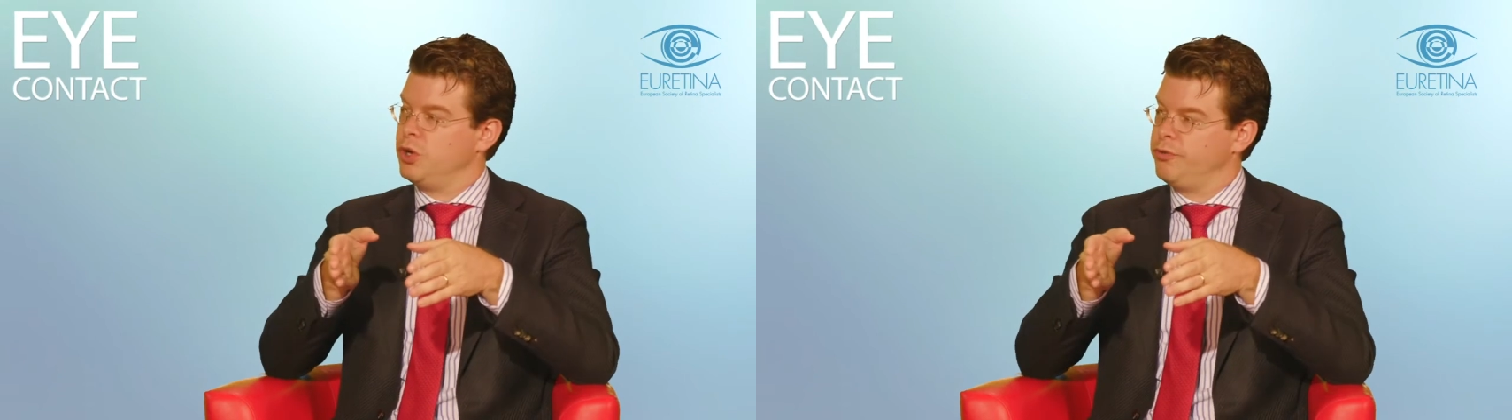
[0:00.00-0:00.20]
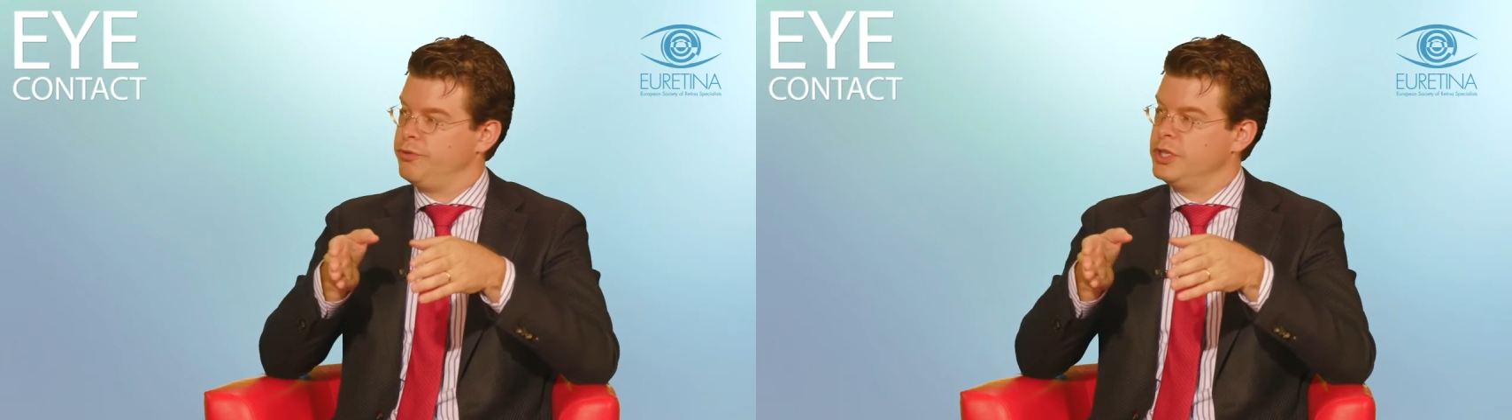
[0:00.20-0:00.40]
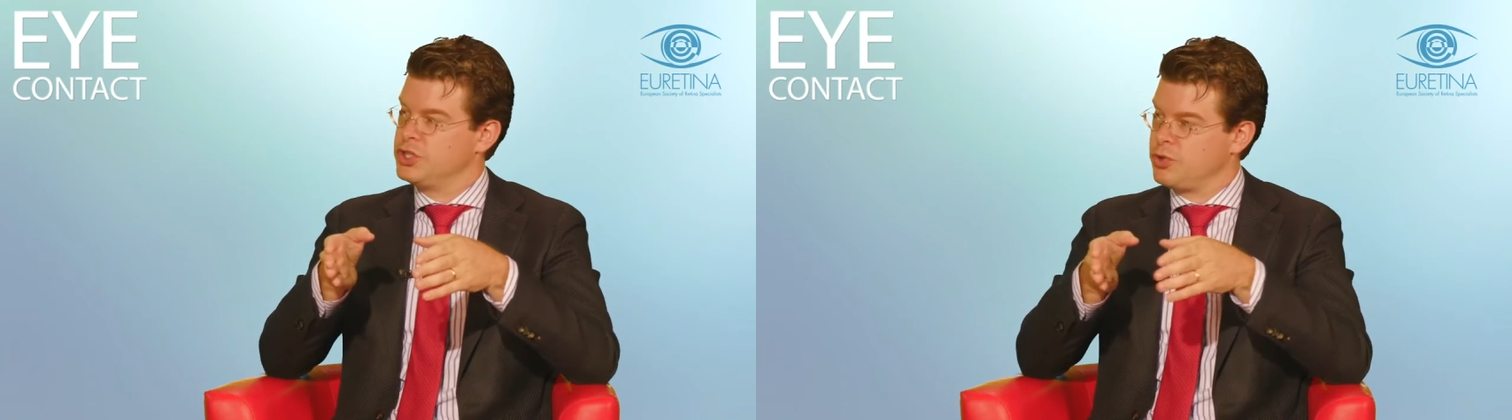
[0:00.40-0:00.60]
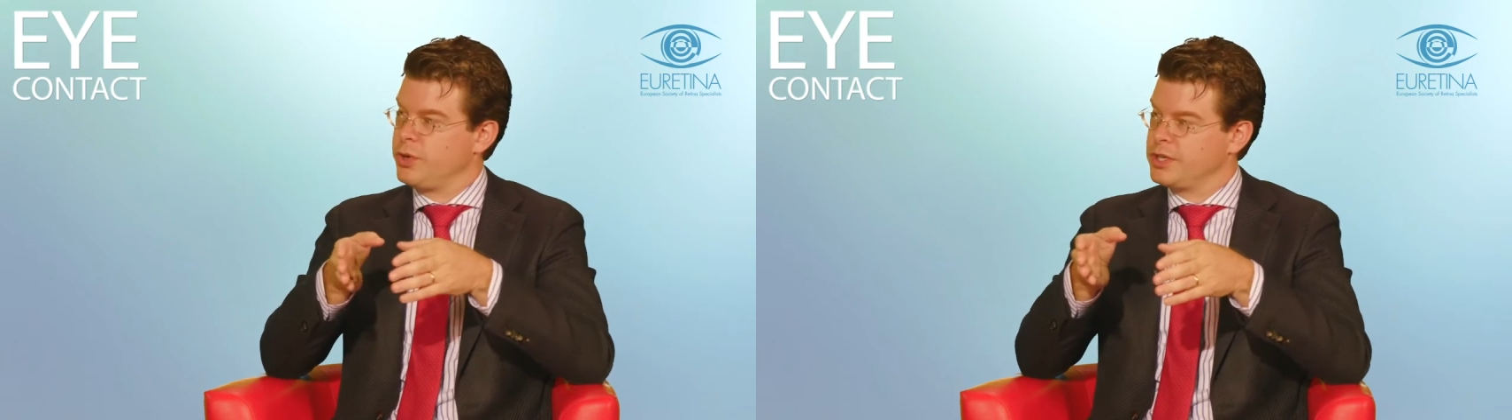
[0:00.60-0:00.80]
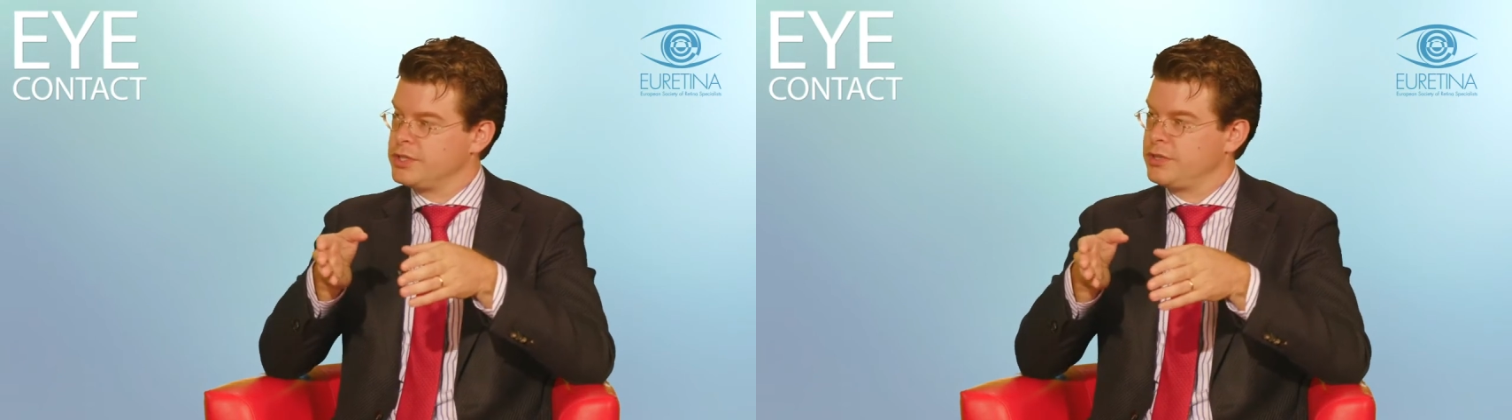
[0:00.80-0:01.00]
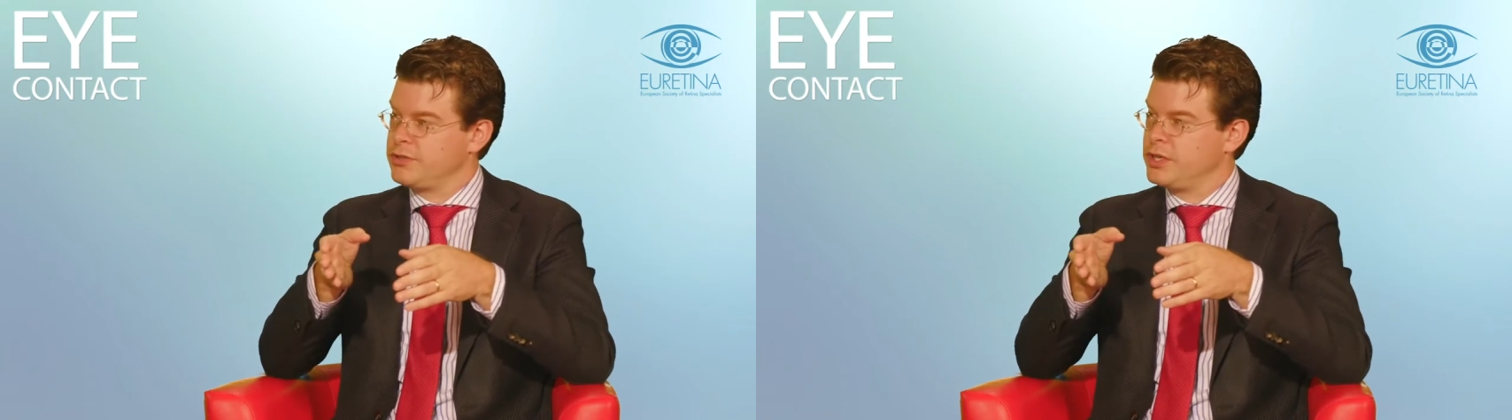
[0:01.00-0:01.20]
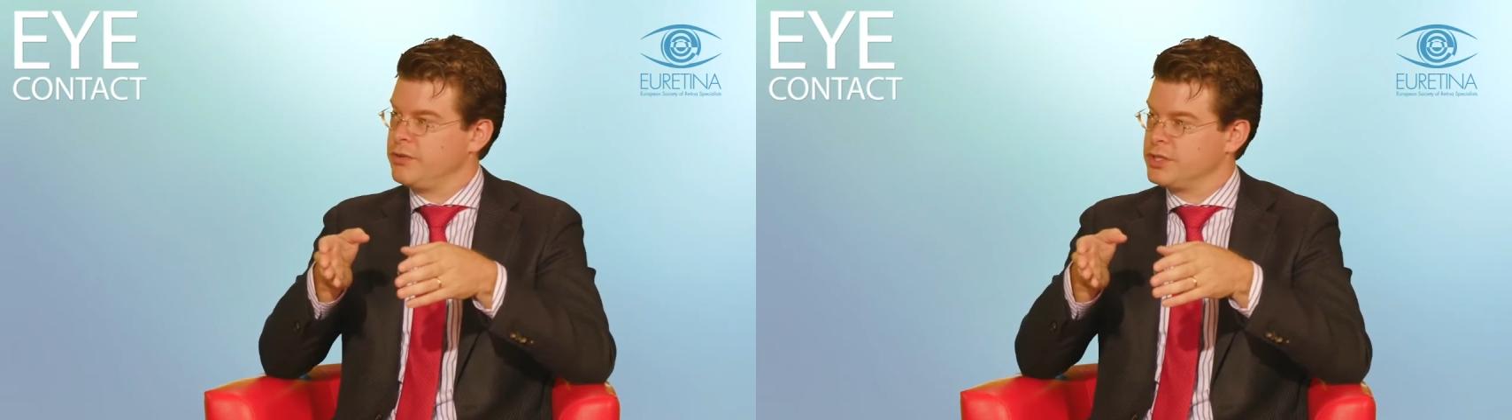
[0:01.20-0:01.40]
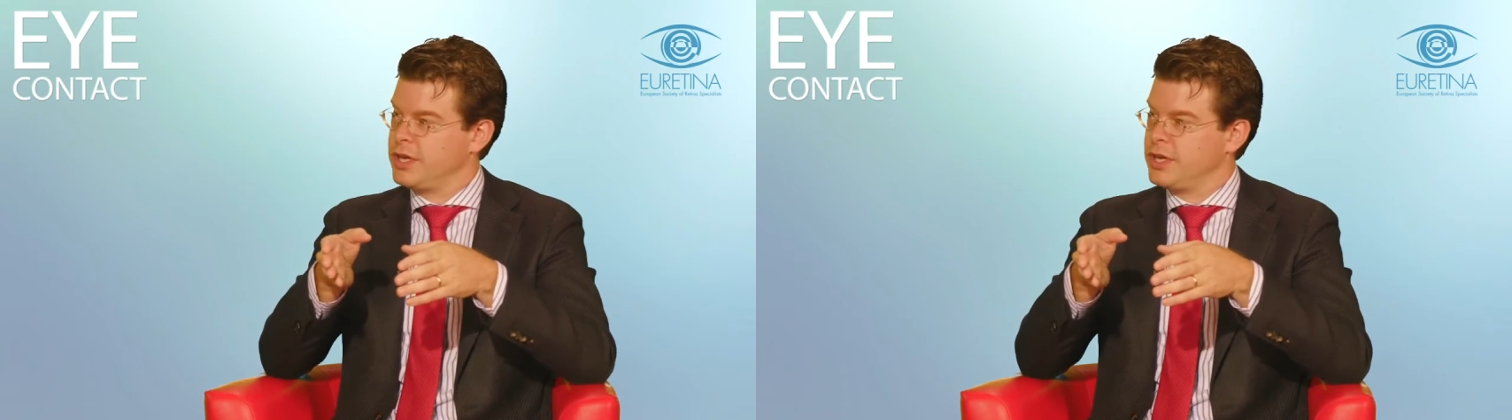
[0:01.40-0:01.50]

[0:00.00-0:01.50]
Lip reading: of these chronic central serous